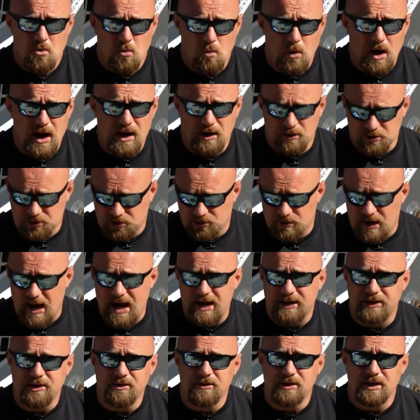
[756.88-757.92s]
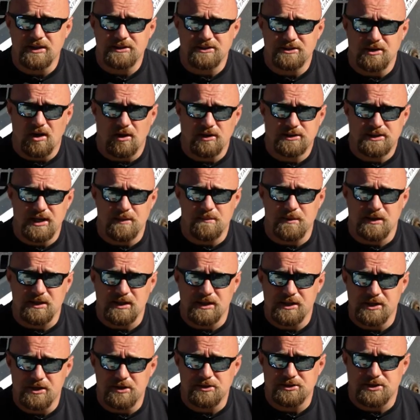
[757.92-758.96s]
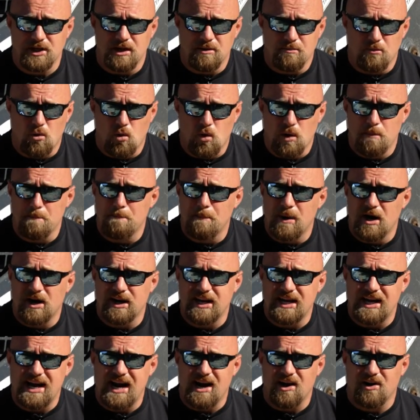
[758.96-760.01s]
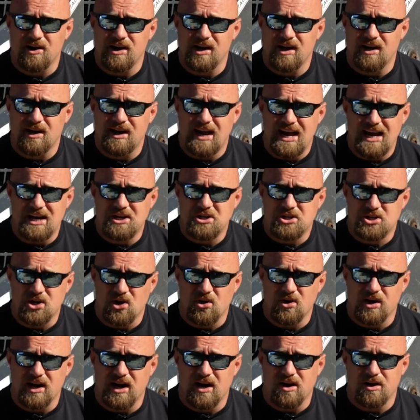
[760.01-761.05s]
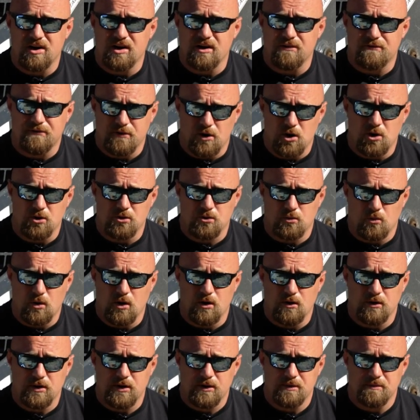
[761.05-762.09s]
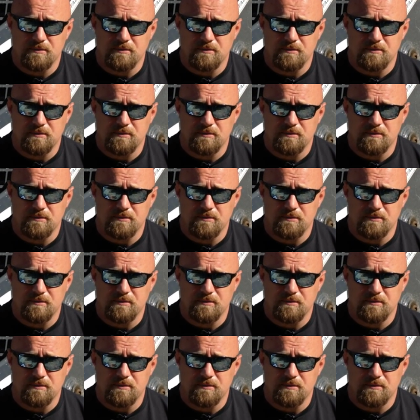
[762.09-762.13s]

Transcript: while track units are typically used in a more muddy area and dirt area for earthwork.